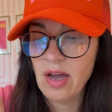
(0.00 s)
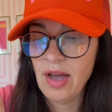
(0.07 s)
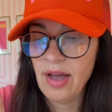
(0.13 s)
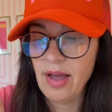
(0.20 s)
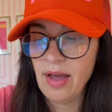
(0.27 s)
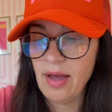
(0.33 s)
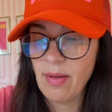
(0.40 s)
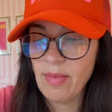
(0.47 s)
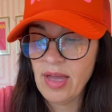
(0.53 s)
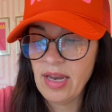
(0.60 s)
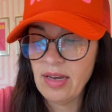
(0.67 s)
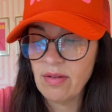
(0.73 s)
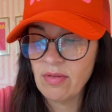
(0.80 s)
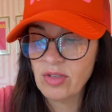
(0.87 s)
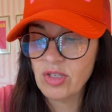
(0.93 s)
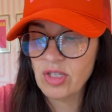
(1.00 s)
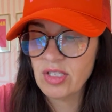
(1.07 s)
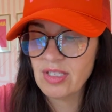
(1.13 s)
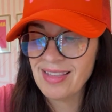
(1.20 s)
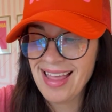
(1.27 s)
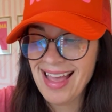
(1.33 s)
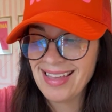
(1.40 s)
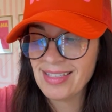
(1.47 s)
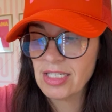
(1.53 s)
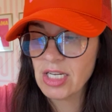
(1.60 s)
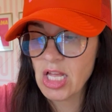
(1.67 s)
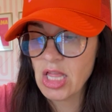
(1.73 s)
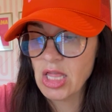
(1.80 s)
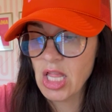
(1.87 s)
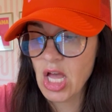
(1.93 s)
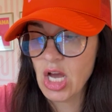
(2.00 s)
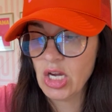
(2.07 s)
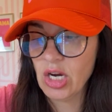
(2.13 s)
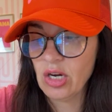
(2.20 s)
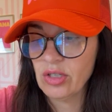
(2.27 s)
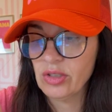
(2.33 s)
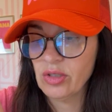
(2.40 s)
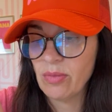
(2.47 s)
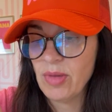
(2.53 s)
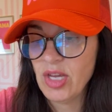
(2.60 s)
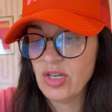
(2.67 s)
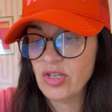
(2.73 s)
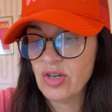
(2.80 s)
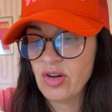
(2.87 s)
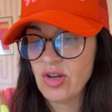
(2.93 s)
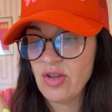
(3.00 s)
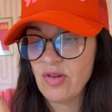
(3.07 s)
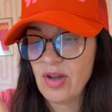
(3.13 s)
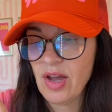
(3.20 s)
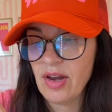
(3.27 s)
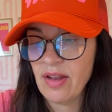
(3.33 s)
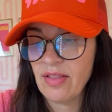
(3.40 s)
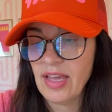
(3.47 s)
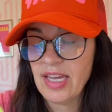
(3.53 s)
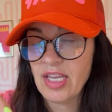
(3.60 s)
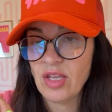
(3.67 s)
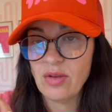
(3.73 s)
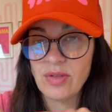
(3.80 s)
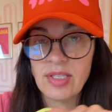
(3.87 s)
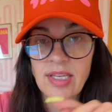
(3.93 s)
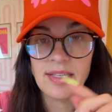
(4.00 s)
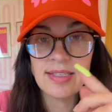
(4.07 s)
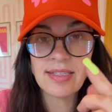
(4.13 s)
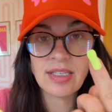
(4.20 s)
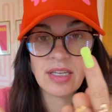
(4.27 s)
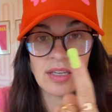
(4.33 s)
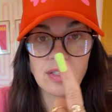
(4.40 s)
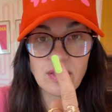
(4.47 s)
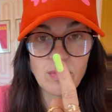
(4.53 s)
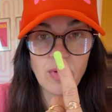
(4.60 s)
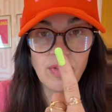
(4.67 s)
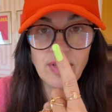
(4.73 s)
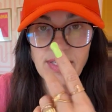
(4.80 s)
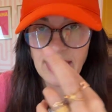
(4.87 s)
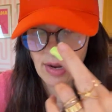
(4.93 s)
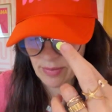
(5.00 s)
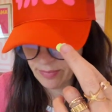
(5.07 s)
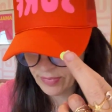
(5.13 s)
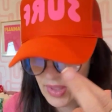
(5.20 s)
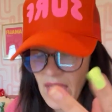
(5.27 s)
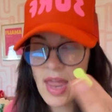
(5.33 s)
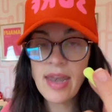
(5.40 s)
and it will just last longer. So make sure you kind of like use this to smooth it down.